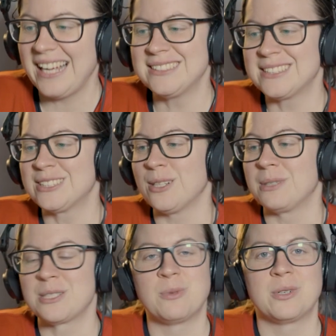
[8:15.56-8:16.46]
is just so
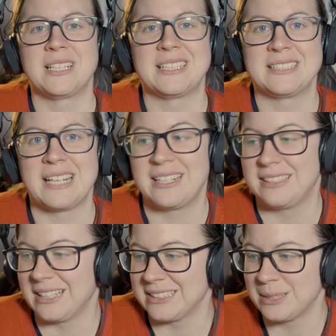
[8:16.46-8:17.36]
much more than an,
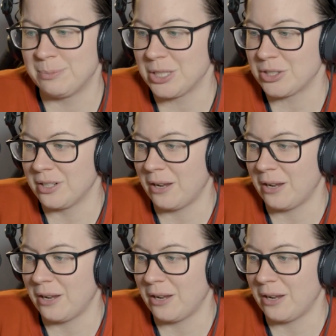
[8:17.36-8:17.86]
an exhibition.